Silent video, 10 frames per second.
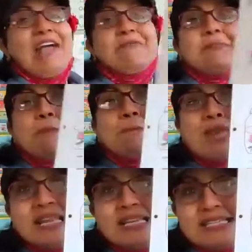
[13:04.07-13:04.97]
have
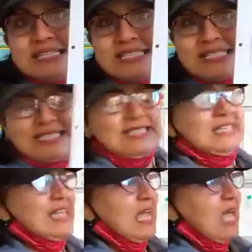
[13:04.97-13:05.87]
mint.
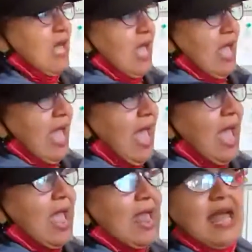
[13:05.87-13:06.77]

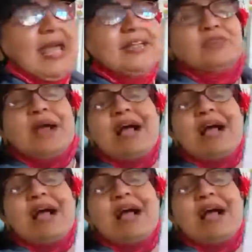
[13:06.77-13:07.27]
And I do